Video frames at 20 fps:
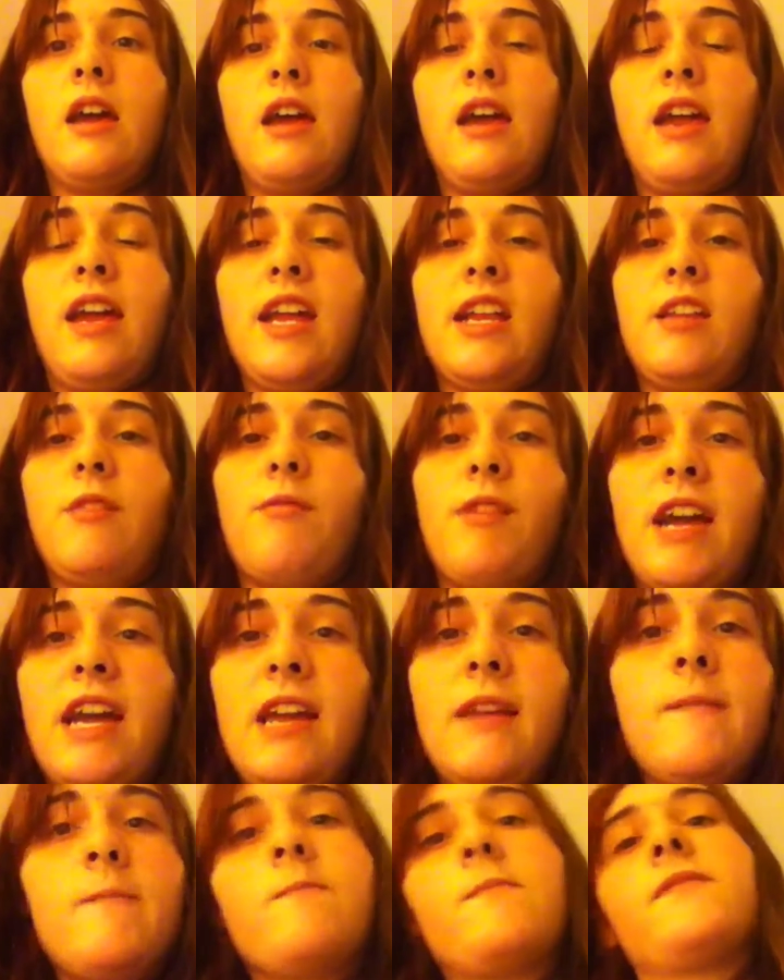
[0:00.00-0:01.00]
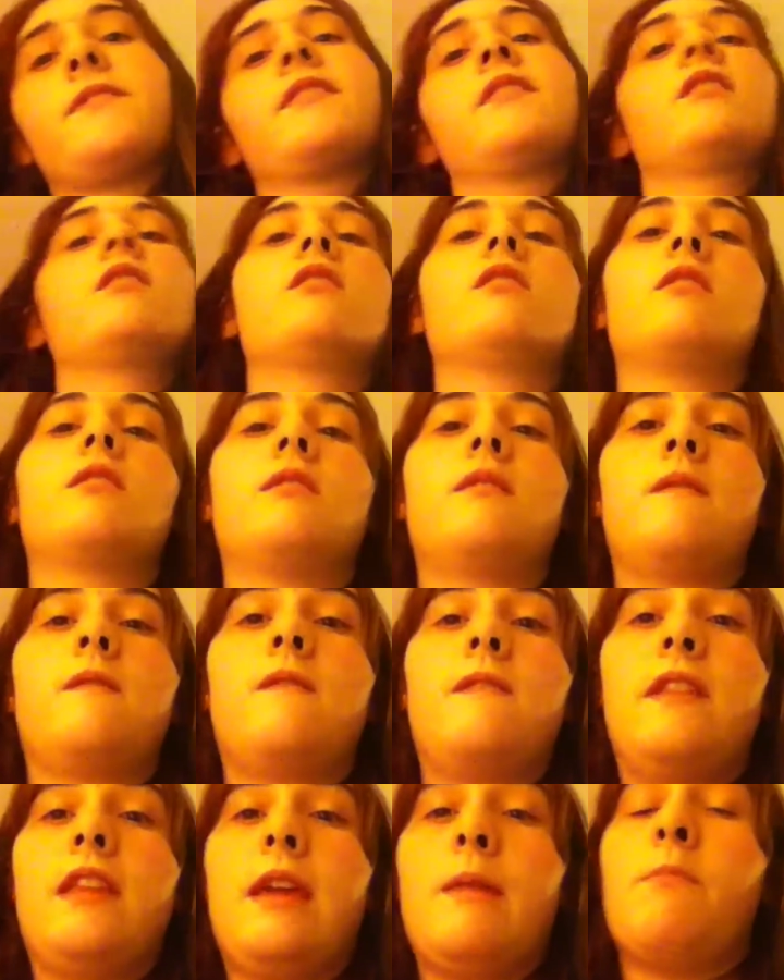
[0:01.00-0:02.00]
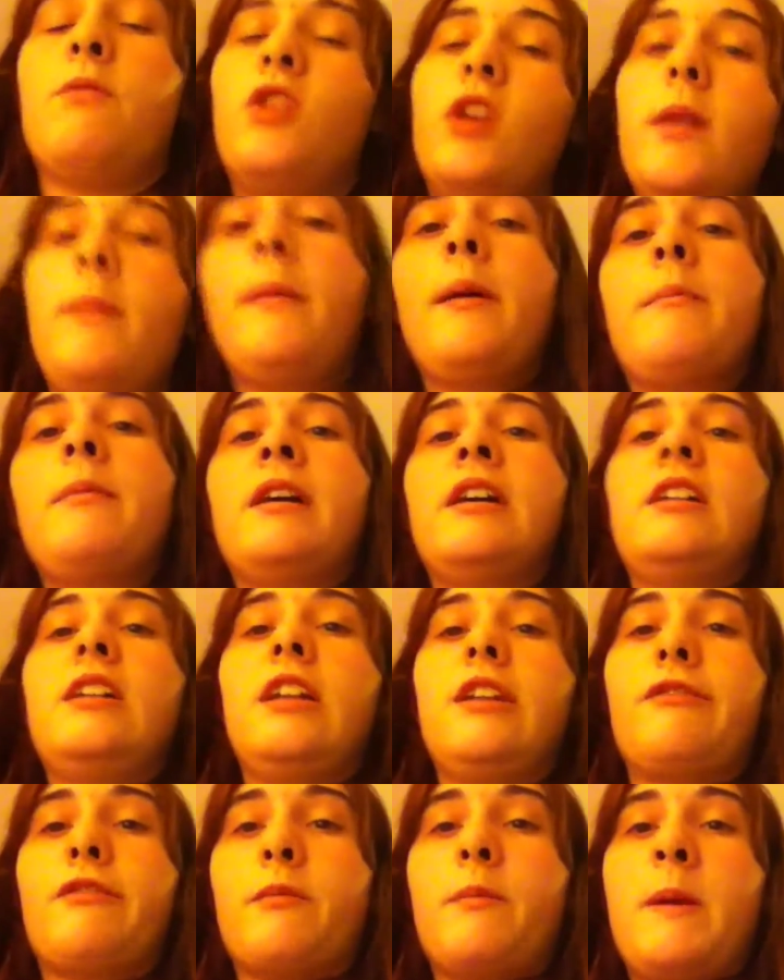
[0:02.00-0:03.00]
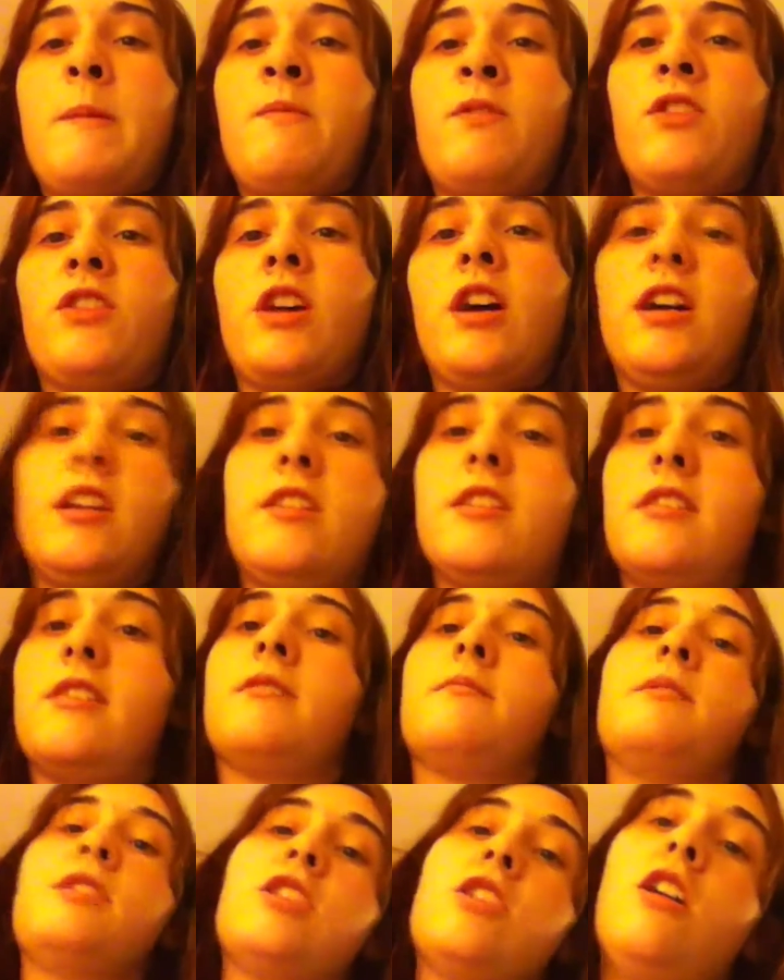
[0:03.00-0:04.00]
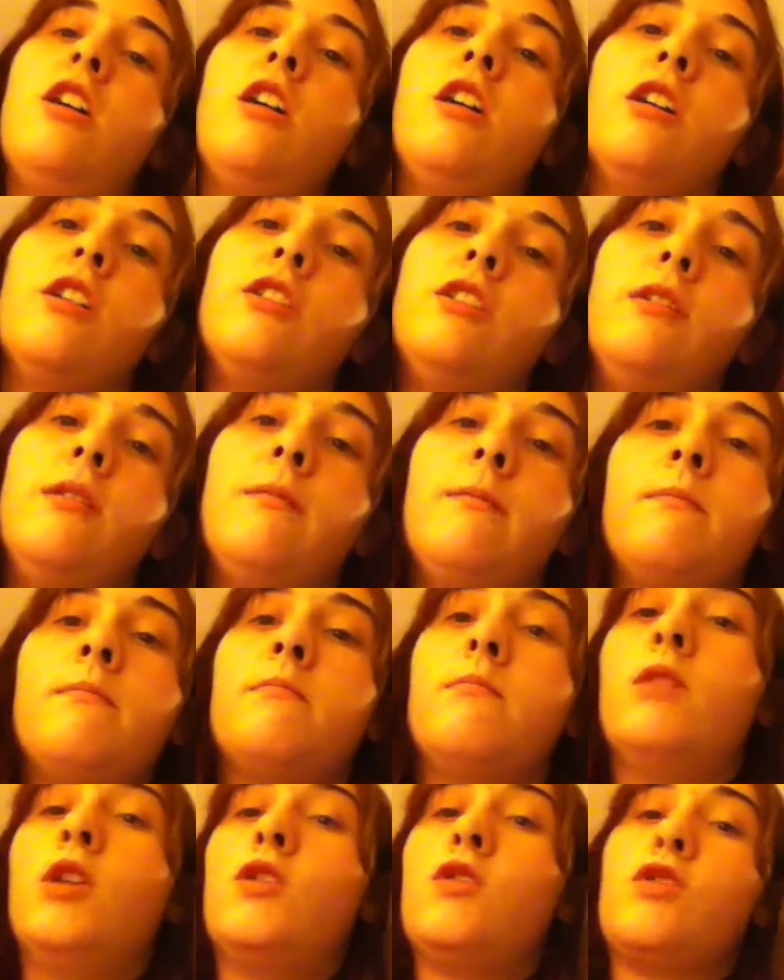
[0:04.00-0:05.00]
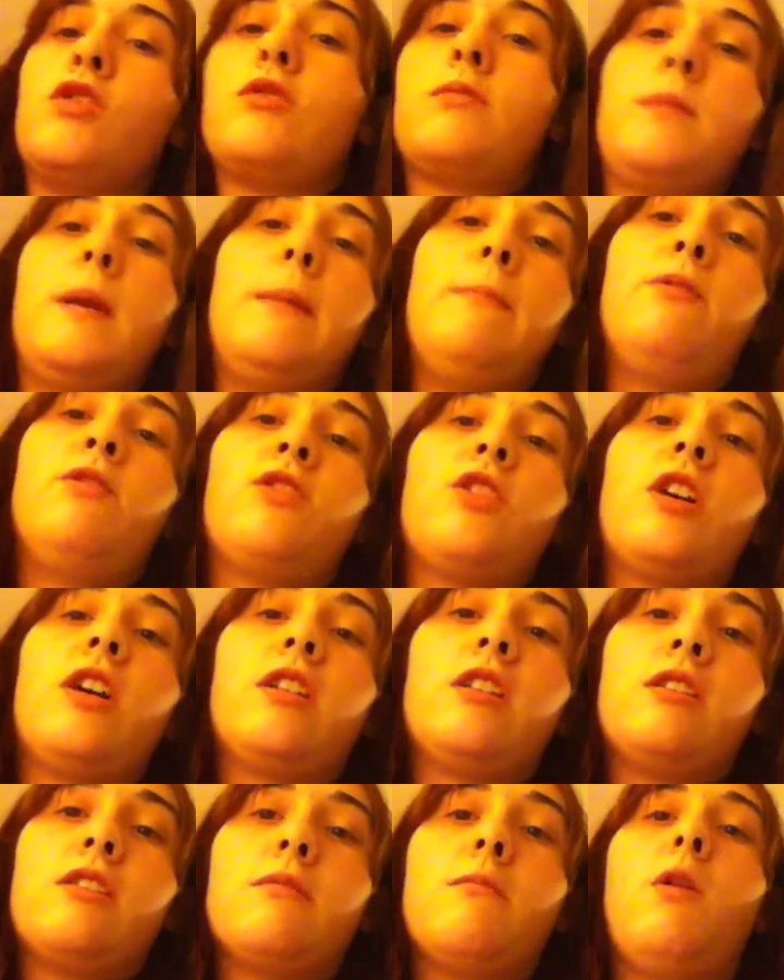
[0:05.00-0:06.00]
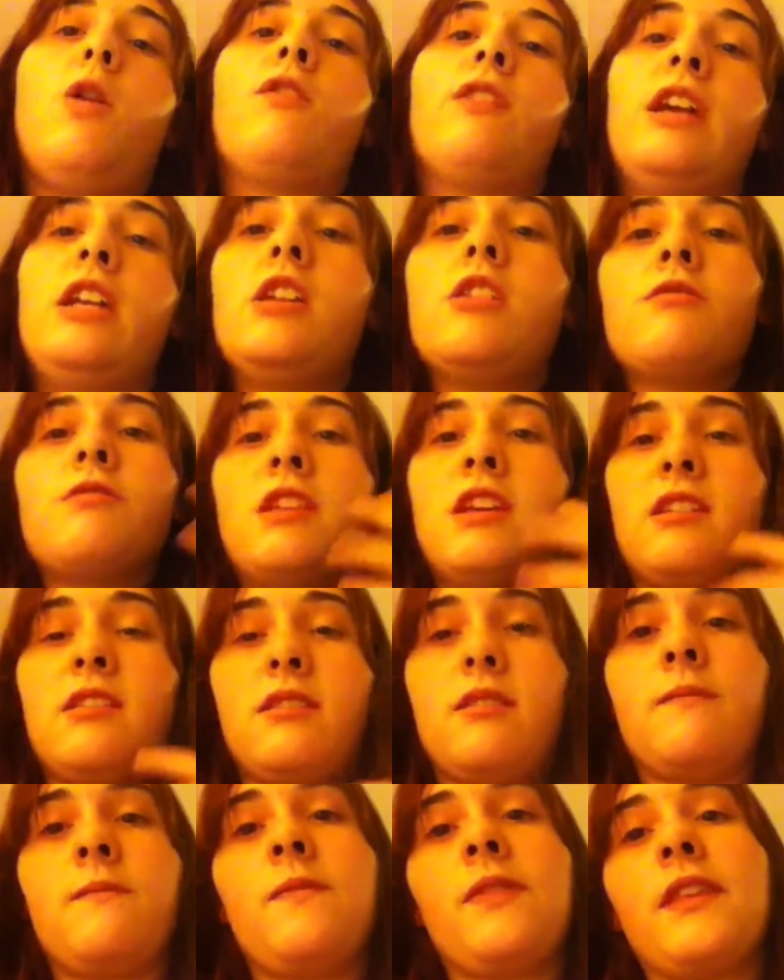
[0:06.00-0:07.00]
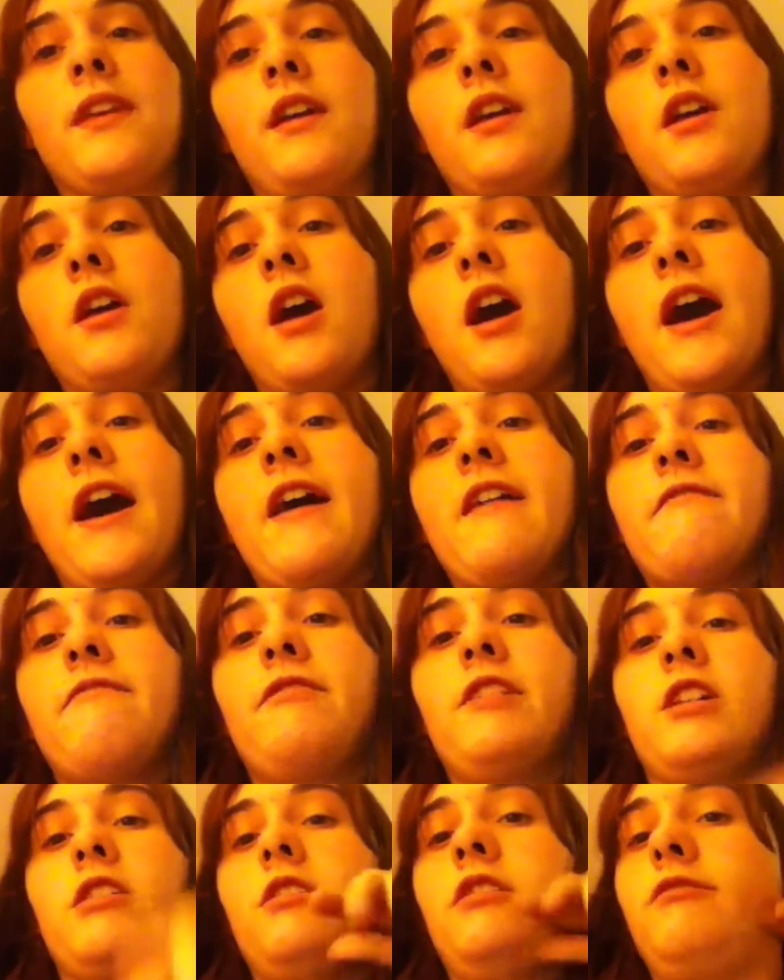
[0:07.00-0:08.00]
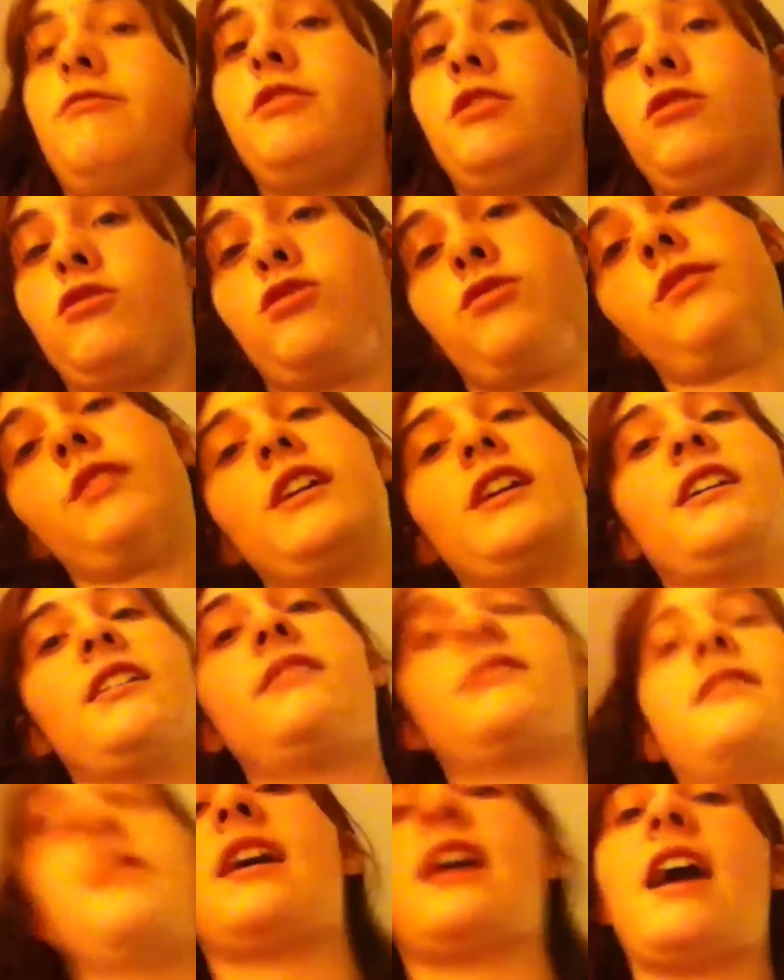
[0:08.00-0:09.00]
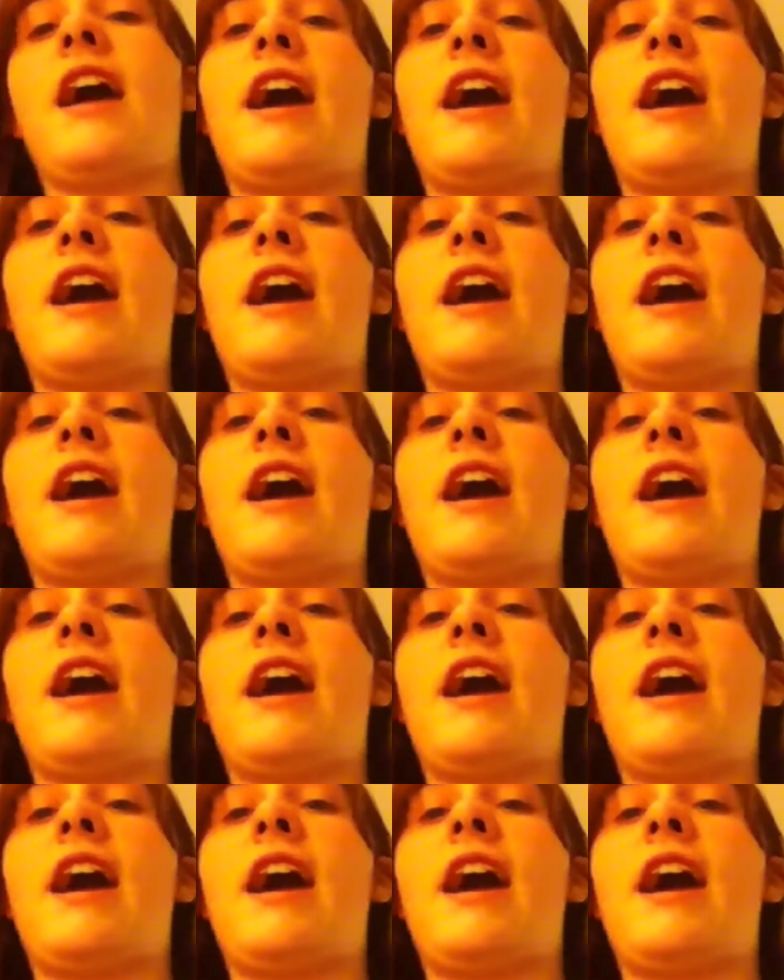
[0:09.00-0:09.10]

Anyway, employability for people with autism is hard. Most people with autism already know this. I've found a few tricks that